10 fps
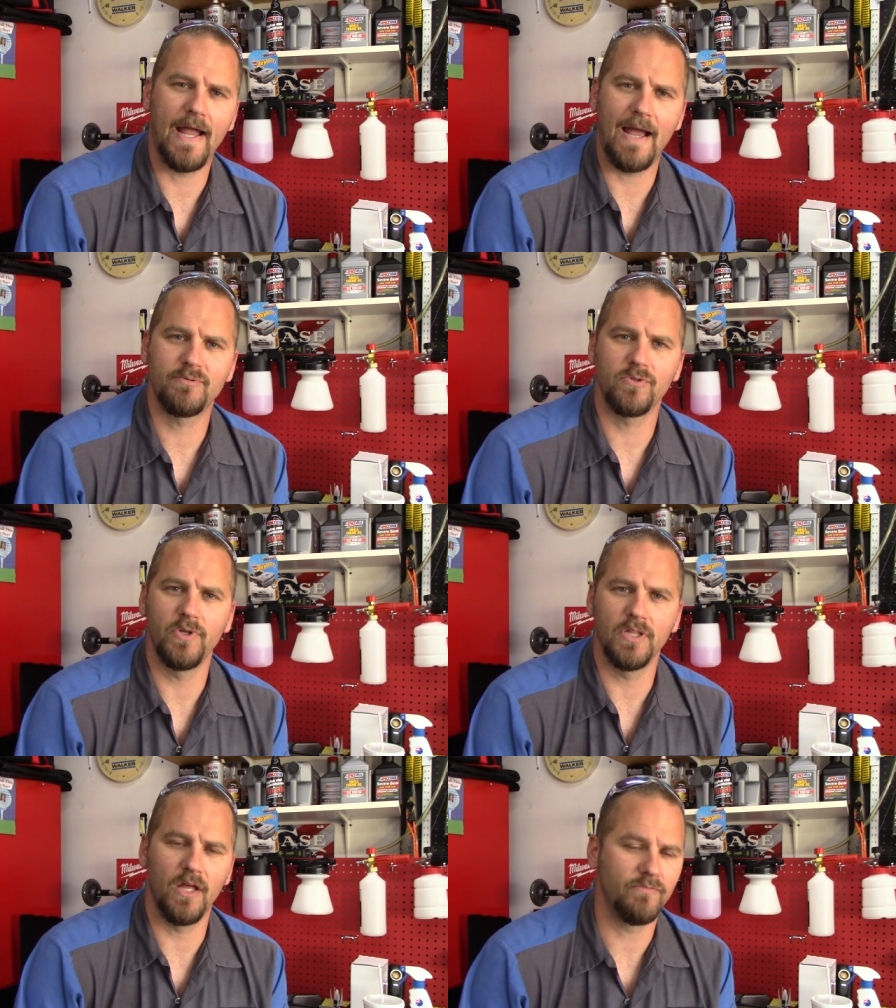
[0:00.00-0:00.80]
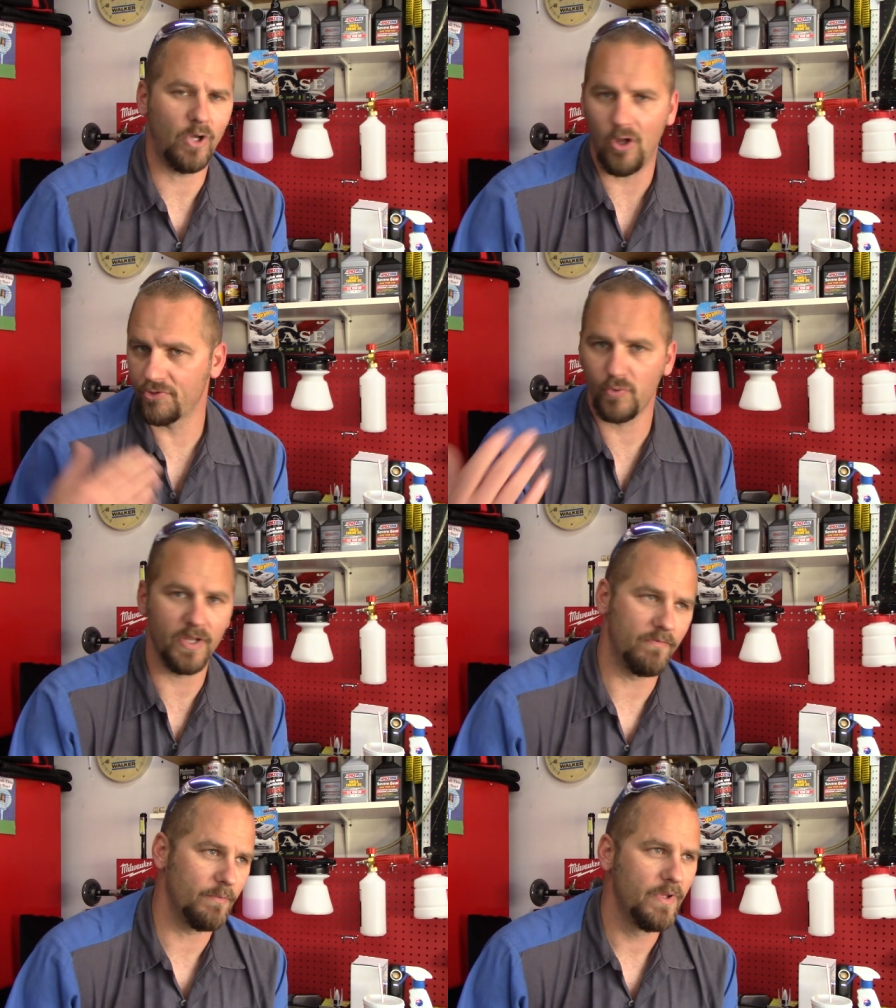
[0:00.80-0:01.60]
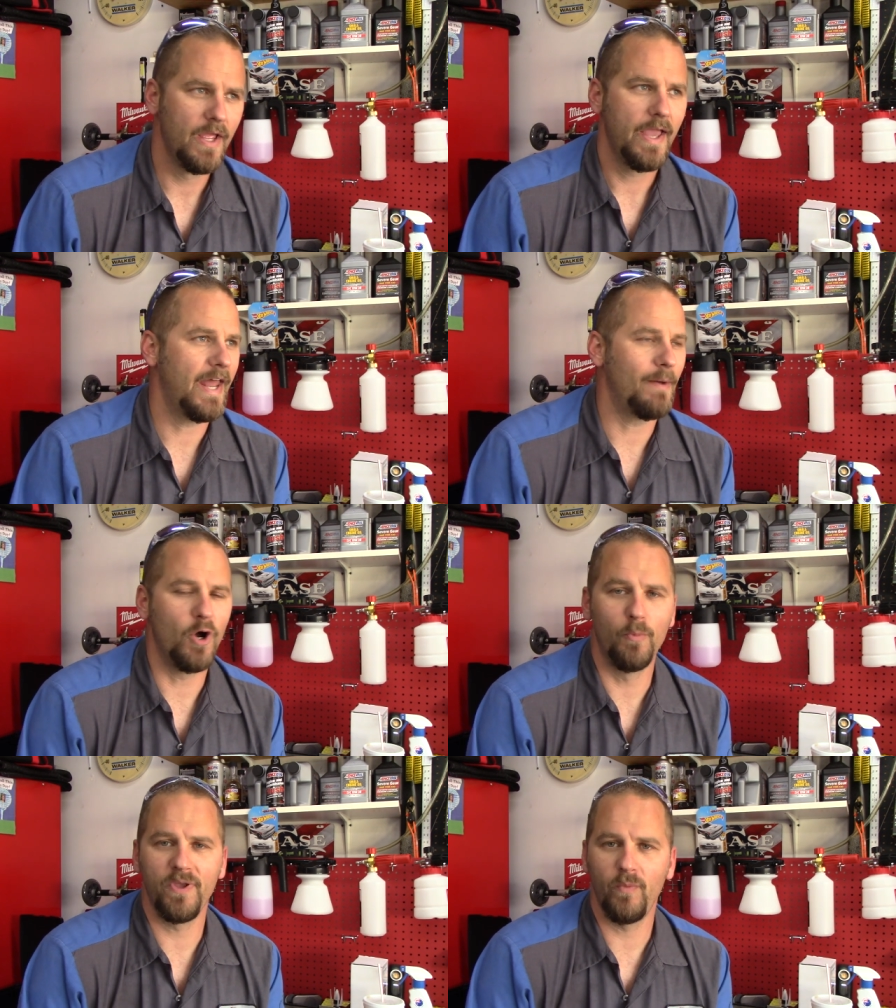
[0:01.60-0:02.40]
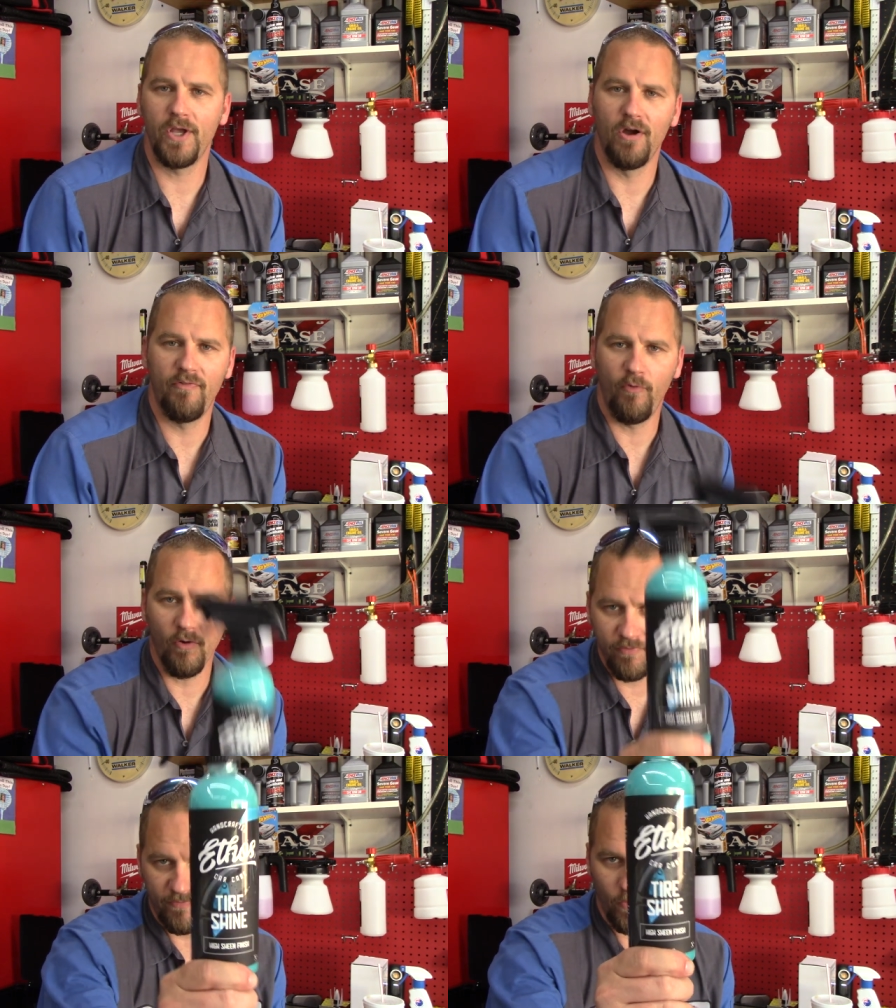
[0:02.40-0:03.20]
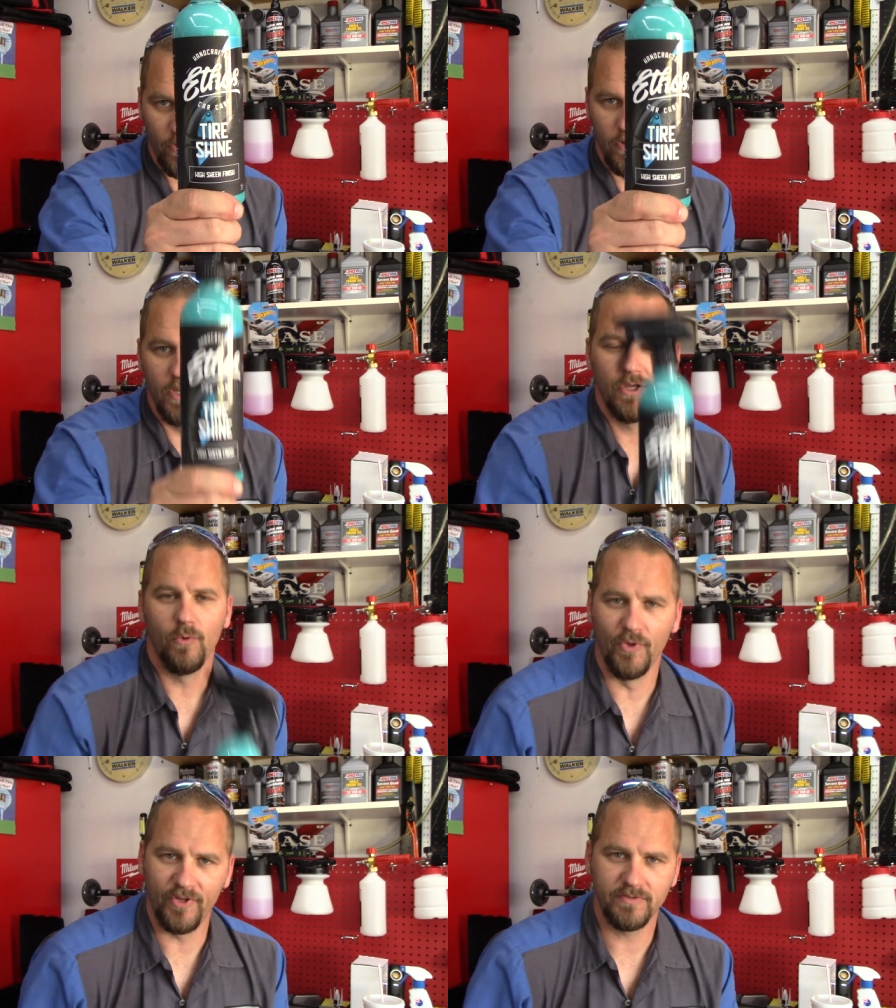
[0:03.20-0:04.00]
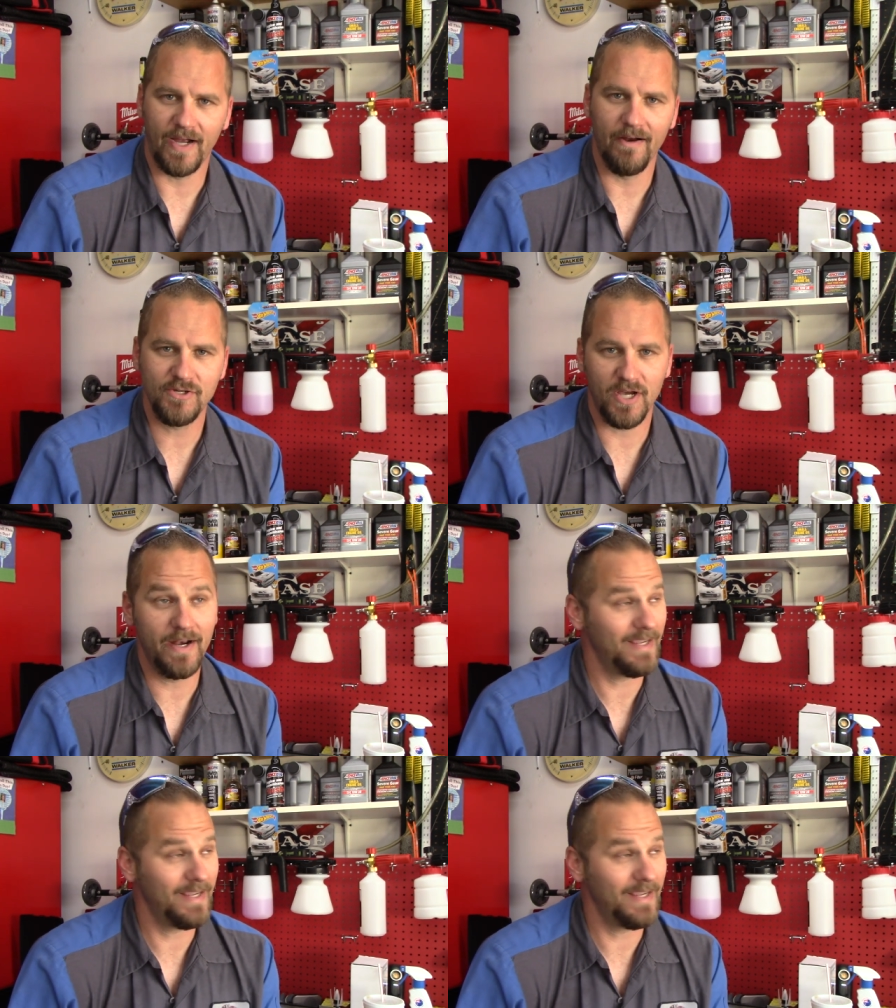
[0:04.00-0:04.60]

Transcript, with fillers: I absolutely loved all three of them. And I'm hoping we go four for four with their tire shine.